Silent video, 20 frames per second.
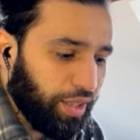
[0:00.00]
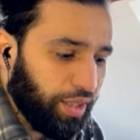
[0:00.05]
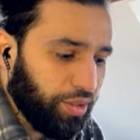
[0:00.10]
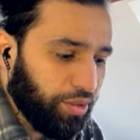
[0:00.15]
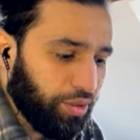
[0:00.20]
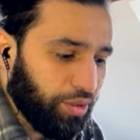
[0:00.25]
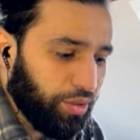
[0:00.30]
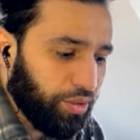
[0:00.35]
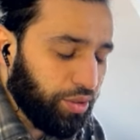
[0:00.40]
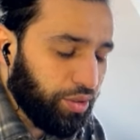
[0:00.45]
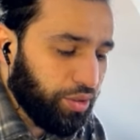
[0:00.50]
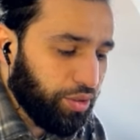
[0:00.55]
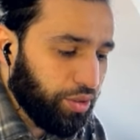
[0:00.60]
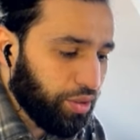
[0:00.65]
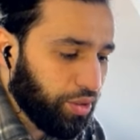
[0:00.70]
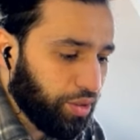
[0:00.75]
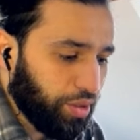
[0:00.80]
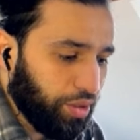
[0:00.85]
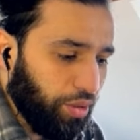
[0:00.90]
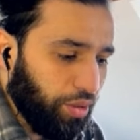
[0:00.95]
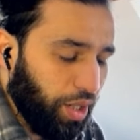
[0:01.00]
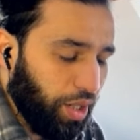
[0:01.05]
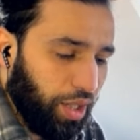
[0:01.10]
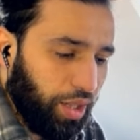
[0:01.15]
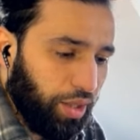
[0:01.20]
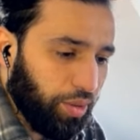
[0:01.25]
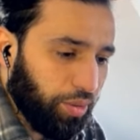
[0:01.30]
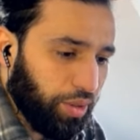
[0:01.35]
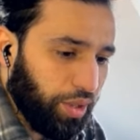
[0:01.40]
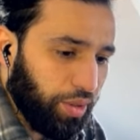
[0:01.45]
and you just go
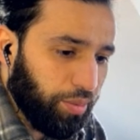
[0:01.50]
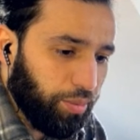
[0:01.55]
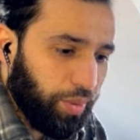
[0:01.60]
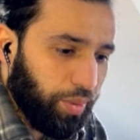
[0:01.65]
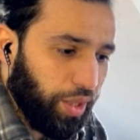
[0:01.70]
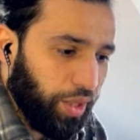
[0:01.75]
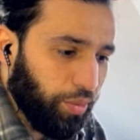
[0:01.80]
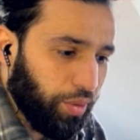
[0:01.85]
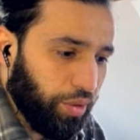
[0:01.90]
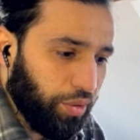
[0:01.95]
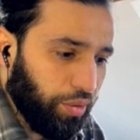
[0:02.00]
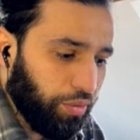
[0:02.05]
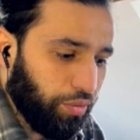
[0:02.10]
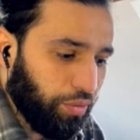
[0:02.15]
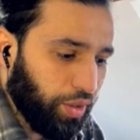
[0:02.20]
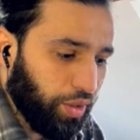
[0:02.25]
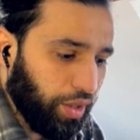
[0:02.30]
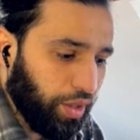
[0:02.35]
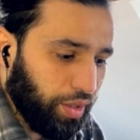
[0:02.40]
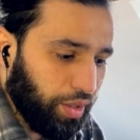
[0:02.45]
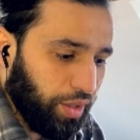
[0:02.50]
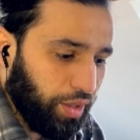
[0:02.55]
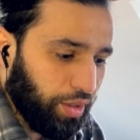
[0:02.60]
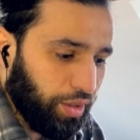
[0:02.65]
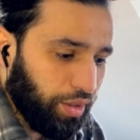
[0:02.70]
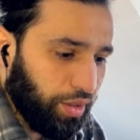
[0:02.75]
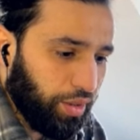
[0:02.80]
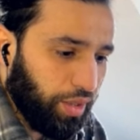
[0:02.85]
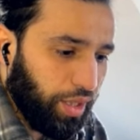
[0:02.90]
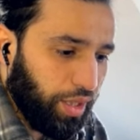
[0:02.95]
out and play with your friend,
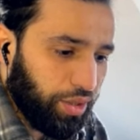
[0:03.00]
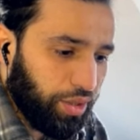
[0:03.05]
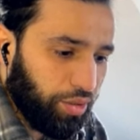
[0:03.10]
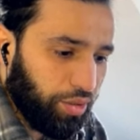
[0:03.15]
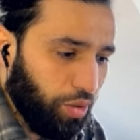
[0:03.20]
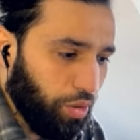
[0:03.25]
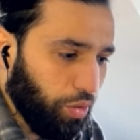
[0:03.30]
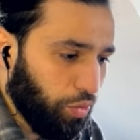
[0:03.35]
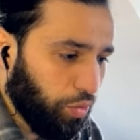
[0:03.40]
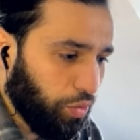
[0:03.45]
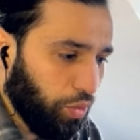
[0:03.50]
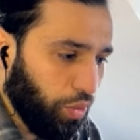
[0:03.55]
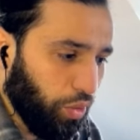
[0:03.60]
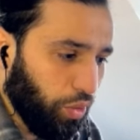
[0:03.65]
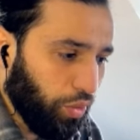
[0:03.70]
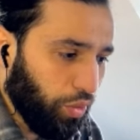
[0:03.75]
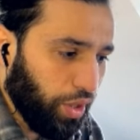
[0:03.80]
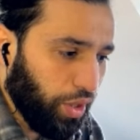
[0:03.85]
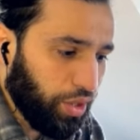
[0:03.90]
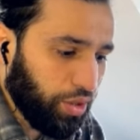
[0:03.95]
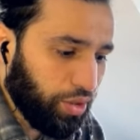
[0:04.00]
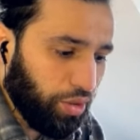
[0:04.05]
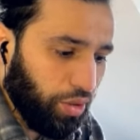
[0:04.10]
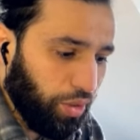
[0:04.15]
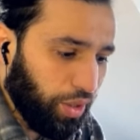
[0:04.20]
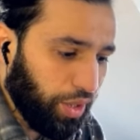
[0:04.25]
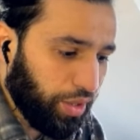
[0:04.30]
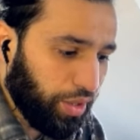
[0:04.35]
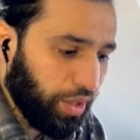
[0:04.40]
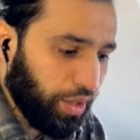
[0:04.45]
and there is no phone, there is
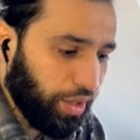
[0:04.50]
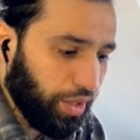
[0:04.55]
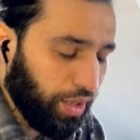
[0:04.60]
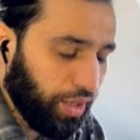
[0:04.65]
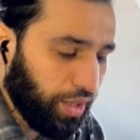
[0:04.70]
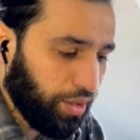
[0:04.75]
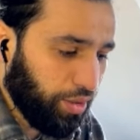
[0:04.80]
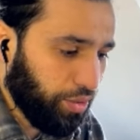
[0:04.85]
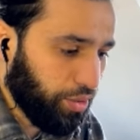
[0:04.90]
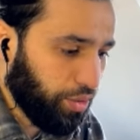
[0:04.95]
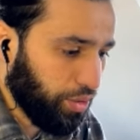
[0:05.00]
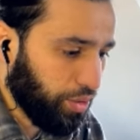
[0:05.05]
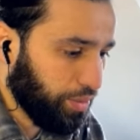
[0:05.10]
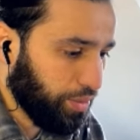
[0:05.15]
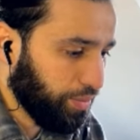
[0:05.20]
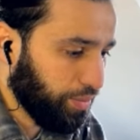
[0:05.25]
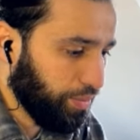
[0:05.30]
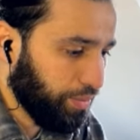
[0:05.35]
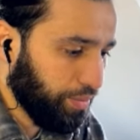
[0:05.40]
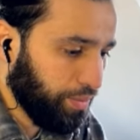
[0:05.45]
no internet. You just,